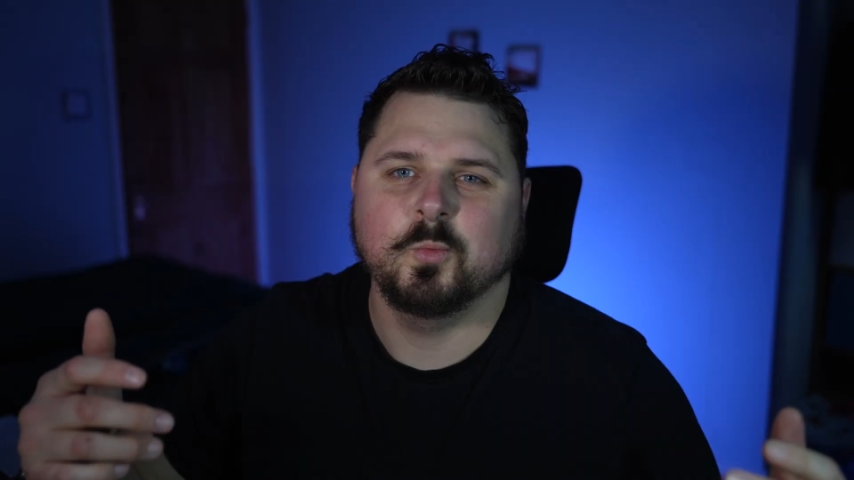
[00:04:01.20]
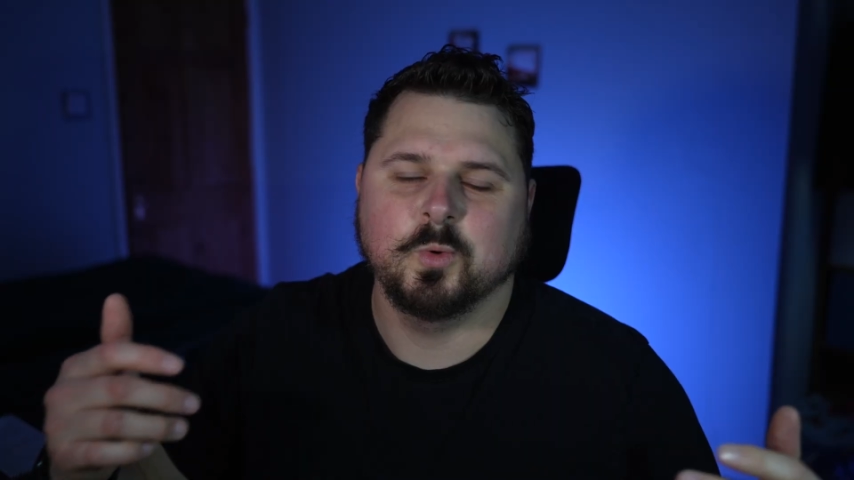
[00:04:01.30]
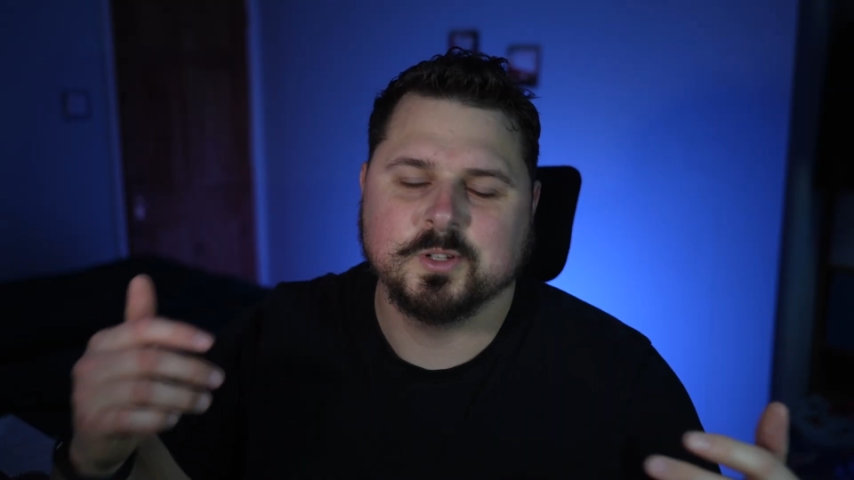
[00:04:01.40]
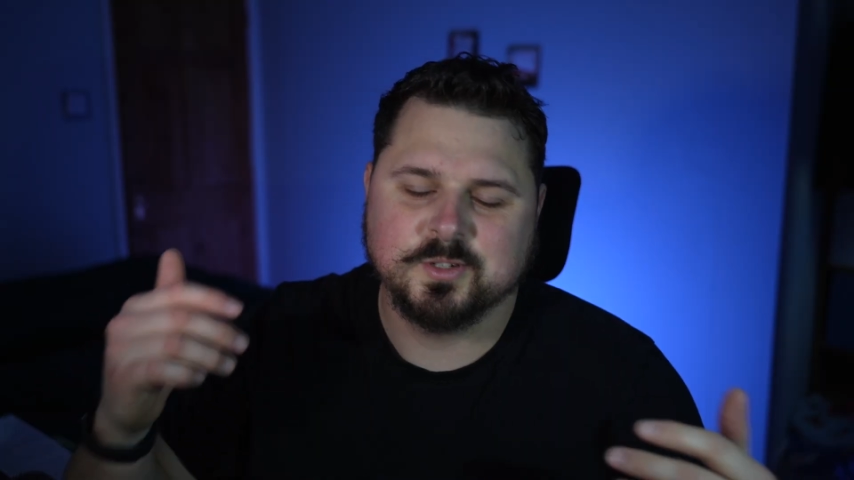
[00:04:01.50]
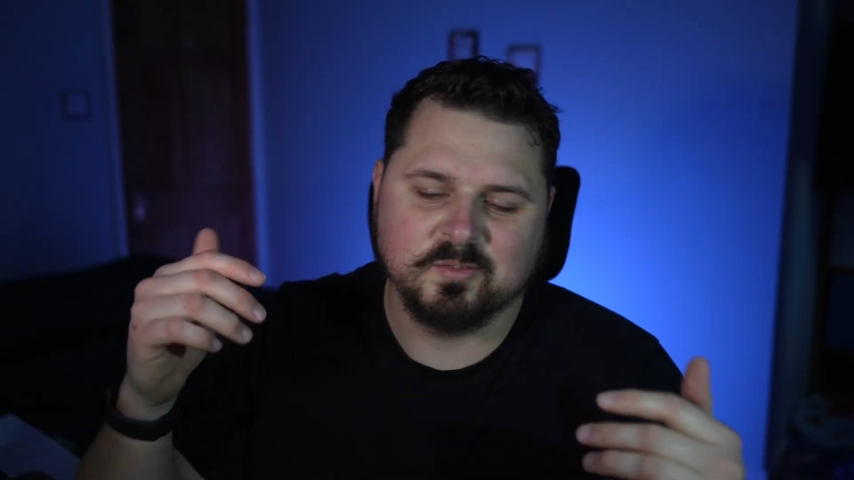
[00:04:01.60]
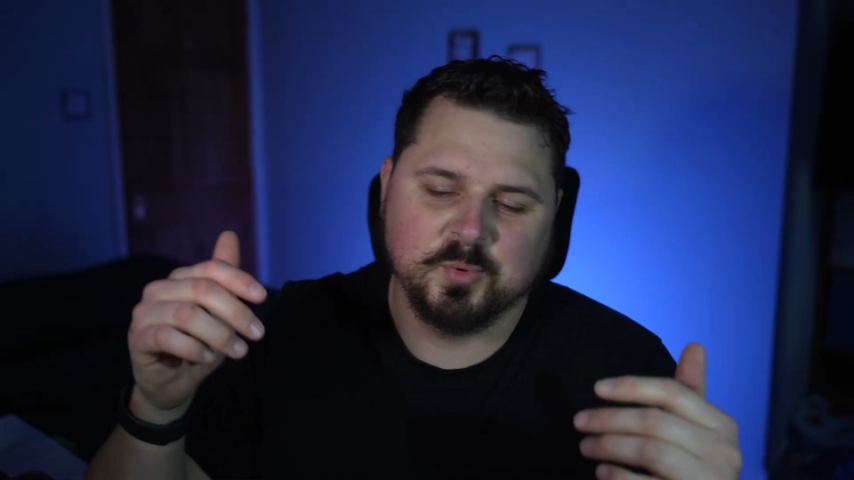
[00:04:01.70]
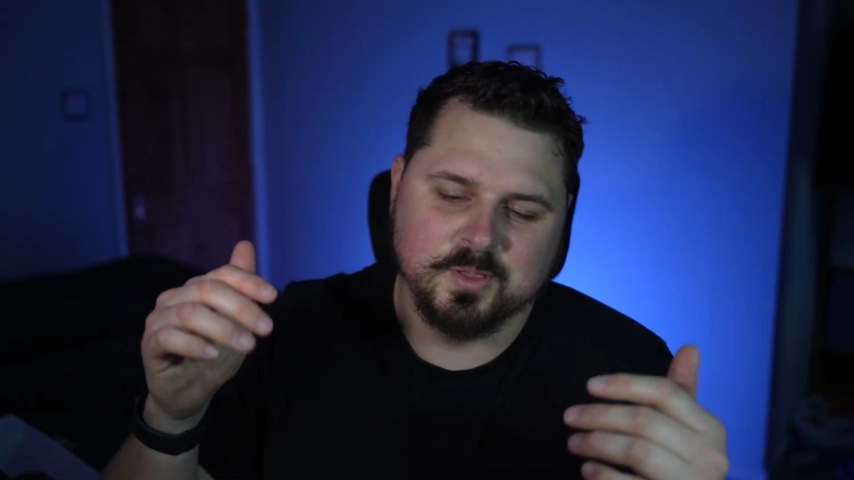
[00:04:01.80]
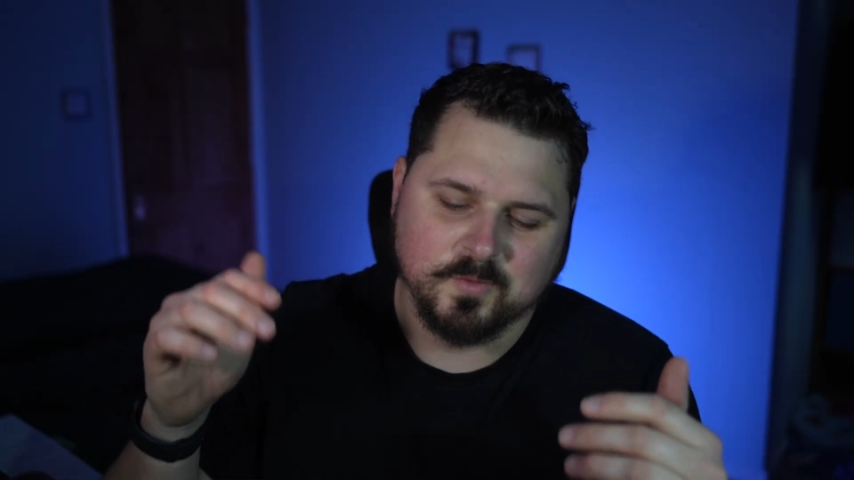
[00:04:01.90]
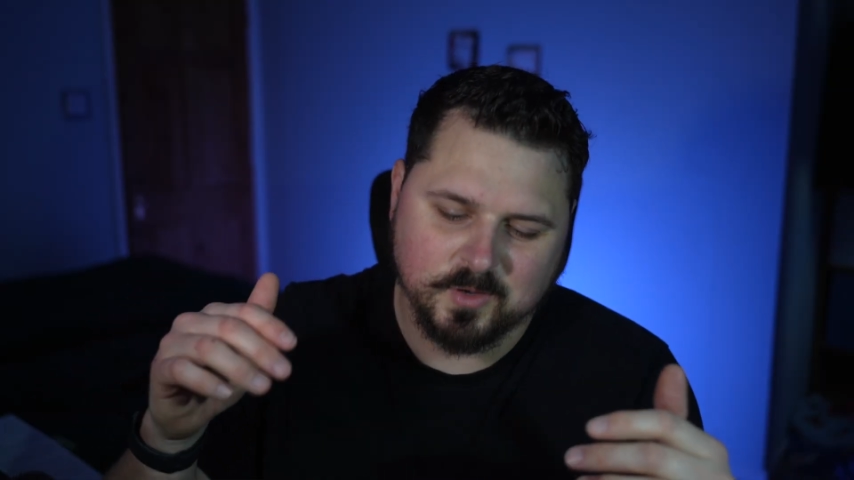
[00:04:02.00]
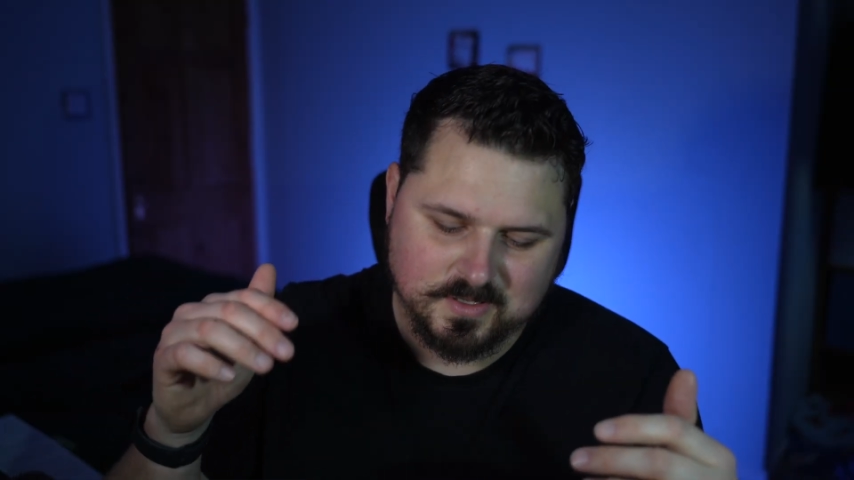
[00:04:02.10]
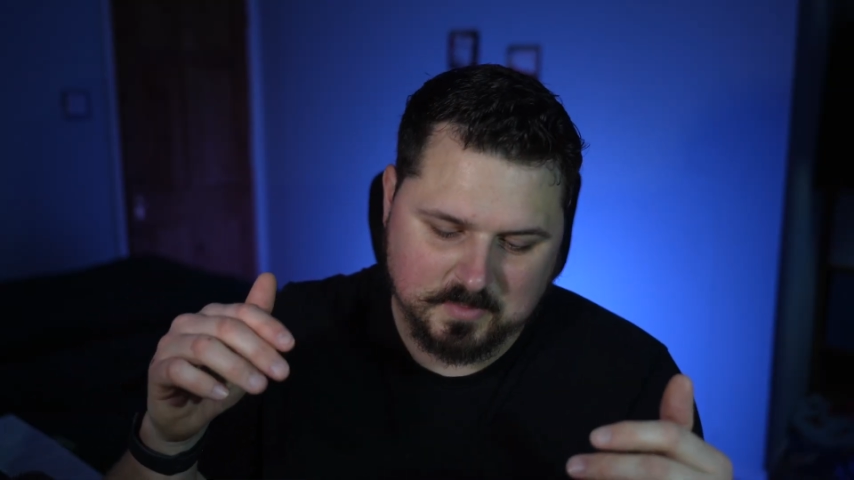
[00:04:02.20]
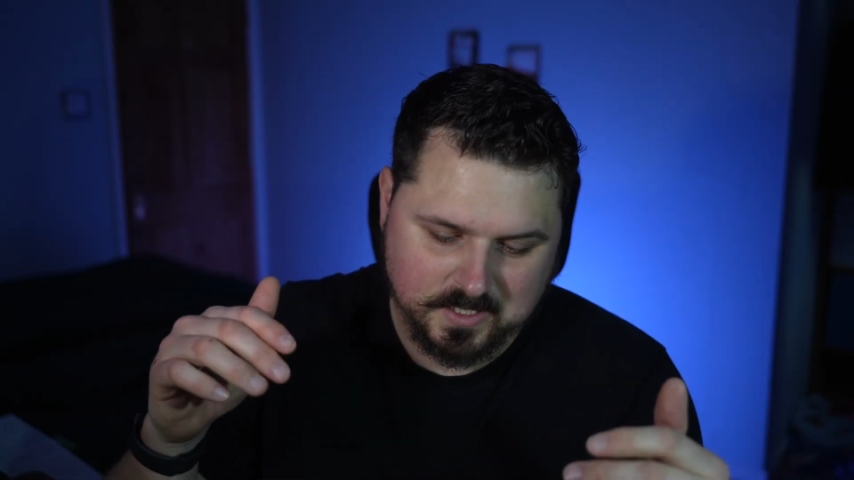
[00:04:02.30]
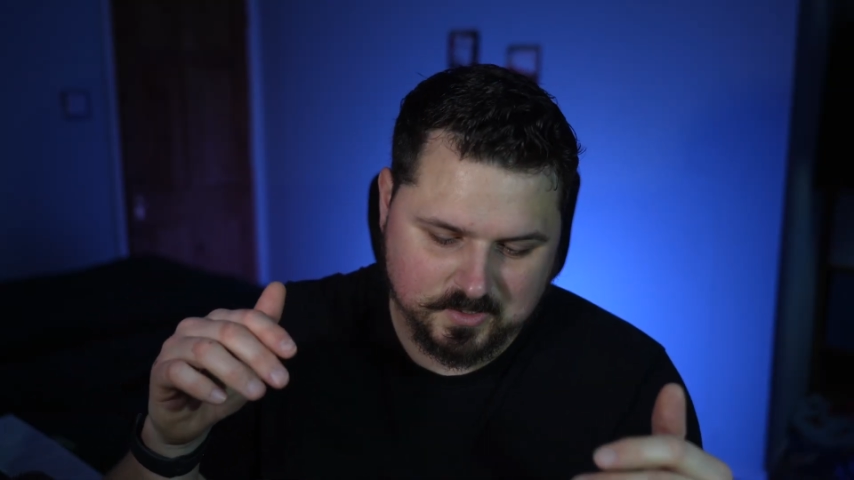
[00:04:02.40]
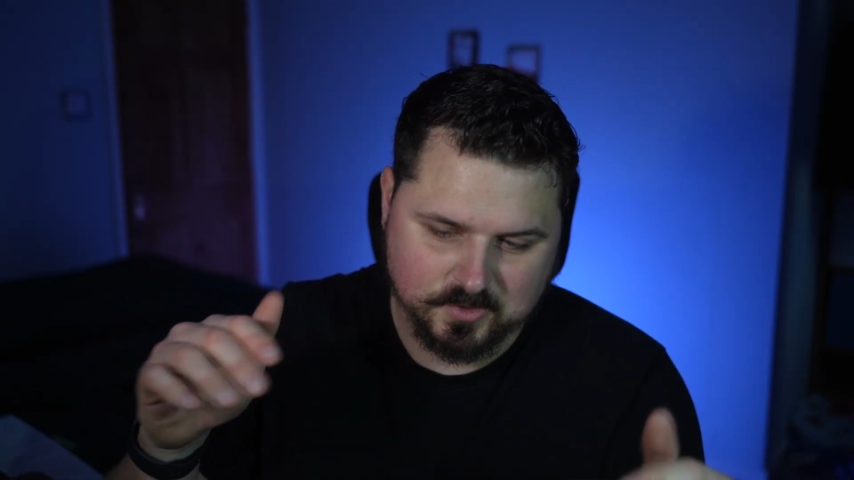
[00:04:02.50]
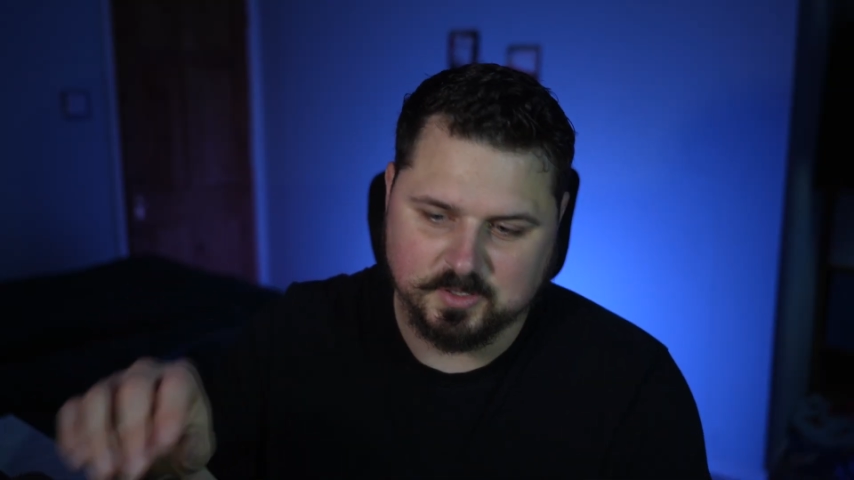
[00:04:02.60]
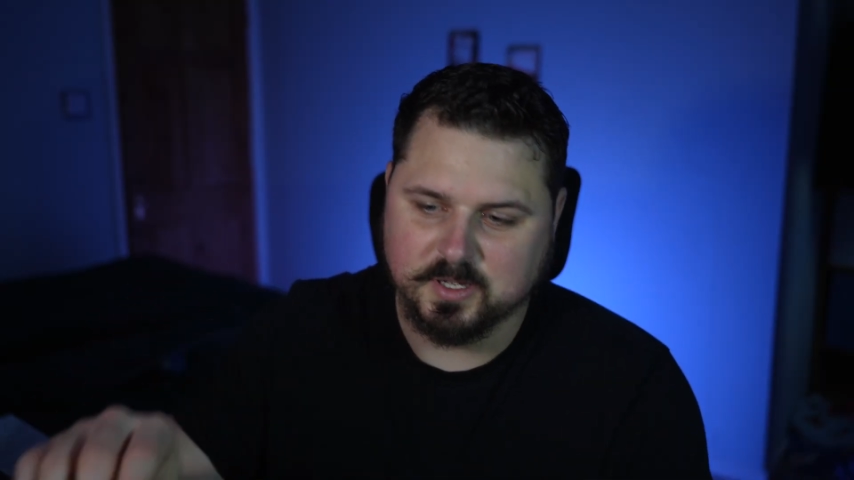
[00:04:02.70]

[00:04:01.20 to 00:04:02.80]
Once you have put the visor back on,